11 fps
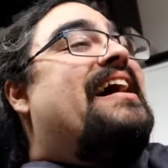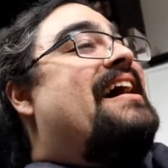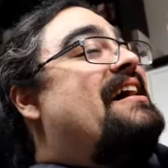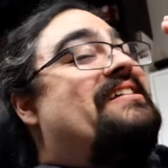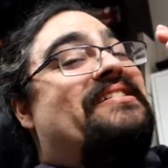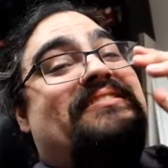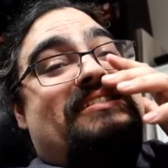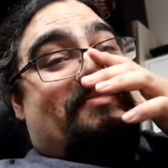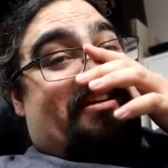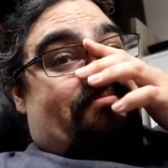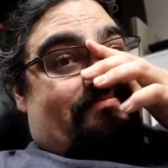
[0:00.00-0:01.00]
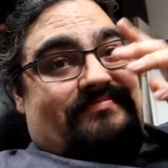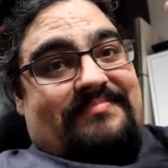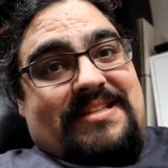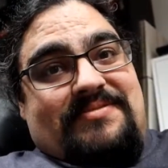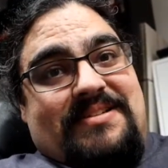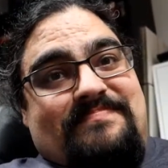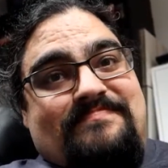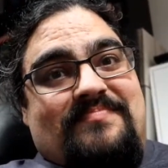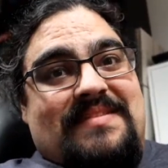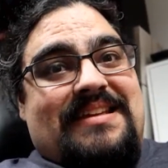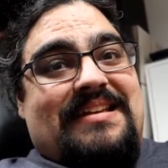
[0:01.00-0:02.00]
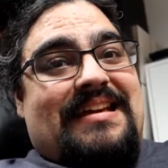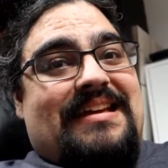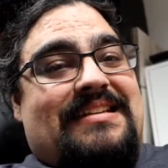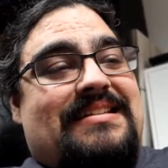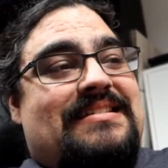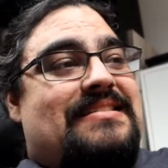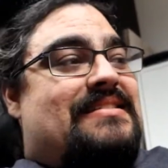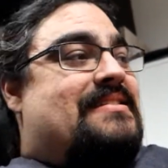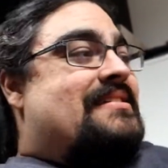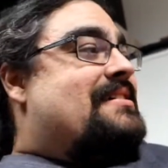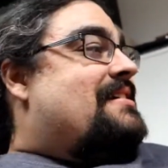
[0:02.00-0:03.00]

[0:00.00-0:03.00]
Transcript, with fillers: I don't know. It's weird. It's weird. It is.